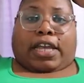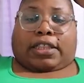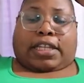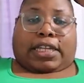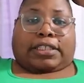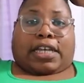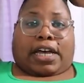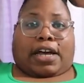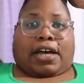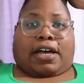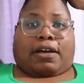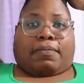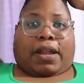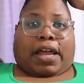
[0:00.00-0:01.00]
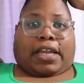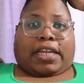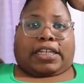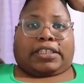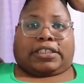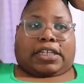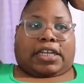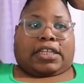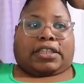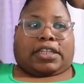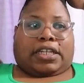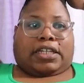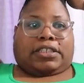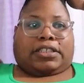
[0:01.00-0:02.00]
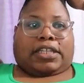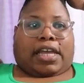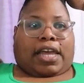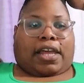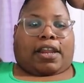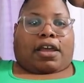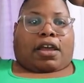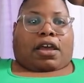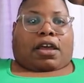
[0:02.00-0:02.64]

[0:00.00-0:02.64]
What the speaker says: at that time. Like, he's saying things that,